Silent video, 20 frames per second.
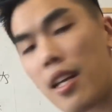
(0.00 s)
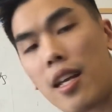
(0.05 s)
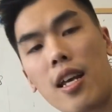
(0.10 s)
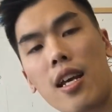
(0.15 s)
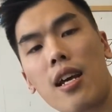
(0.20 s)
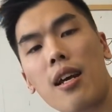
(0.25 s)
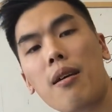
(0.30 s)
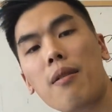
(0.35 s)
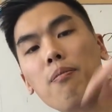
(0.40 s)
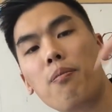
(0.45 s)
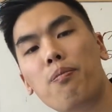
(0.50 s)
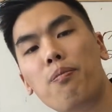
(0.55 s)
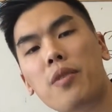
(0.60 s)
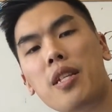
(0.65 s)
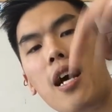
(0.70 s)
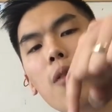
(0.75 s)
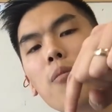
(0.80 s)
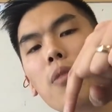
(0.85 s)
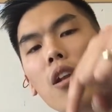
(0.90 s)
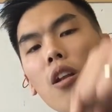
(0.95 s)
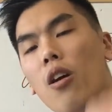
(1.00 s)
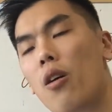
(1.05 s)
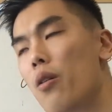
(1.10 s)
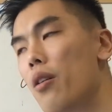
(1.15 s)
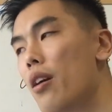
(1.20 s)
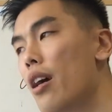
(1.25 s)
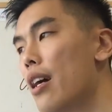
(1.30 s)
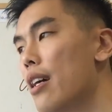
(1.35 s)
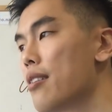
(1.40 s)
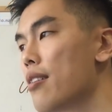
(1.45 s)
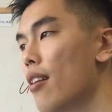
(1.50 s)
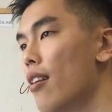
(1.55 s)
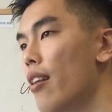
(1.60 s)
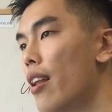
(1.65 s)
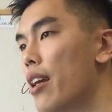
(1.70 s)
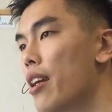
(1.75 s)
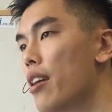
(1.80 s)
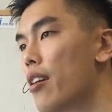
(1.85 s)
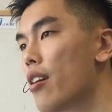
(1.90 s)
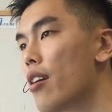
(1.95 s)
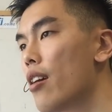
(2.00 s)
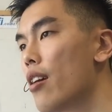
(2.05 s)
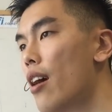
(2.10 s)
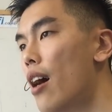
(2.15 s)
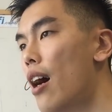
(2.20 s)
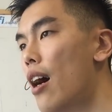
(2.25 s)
here down below is a link